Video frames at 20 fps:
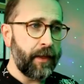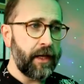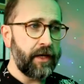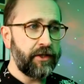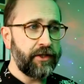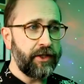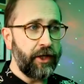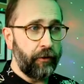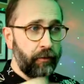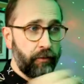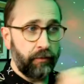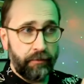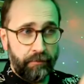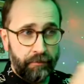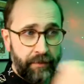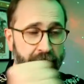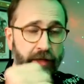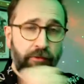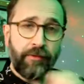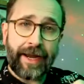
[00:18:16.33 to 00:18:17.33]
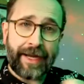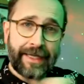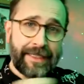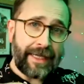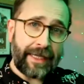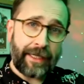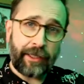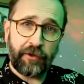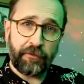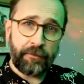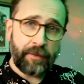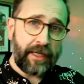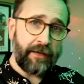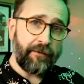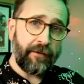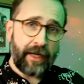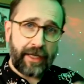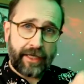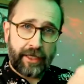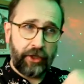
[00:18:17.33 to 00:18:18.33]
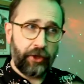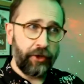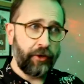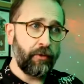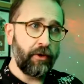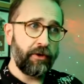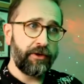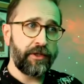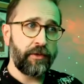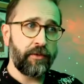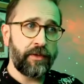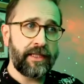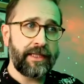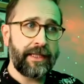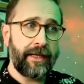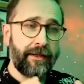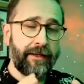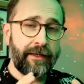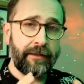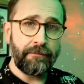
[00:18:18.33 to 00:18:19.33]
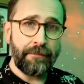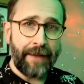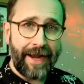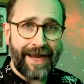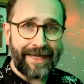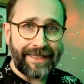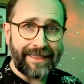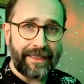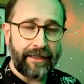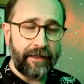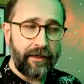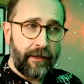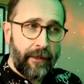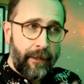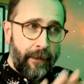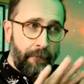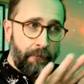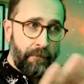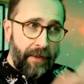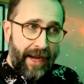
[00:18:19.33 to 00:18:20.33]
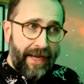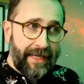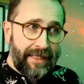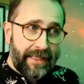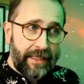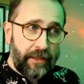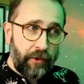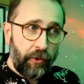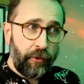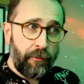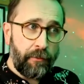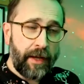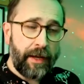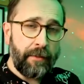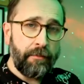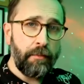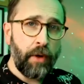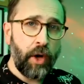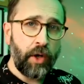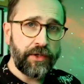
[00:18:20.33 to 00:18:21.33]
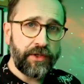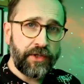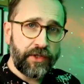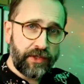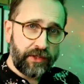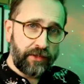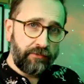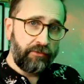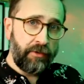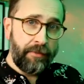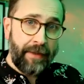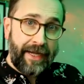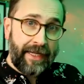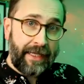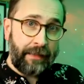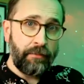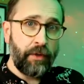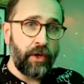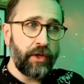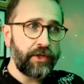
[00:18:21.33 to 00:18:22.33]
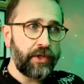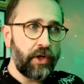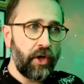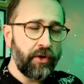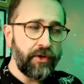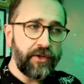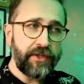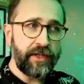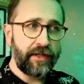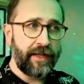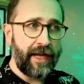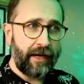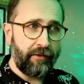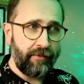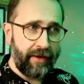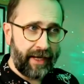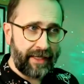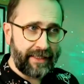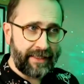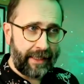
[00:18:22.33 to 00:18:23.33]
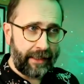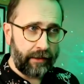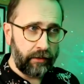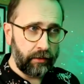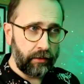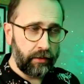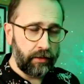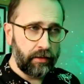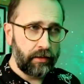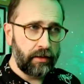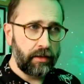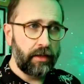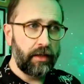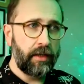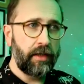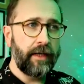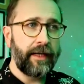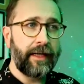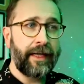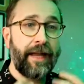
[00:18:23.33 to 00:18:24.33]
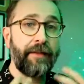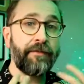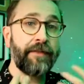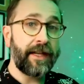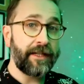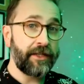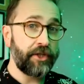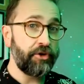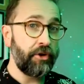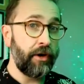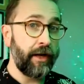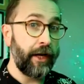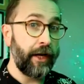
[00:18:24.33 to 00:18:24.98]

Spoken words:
So, big rectangle of PVA glue onto a silicone mat, patted all my remaining moss onto that rectangle, and left that to dry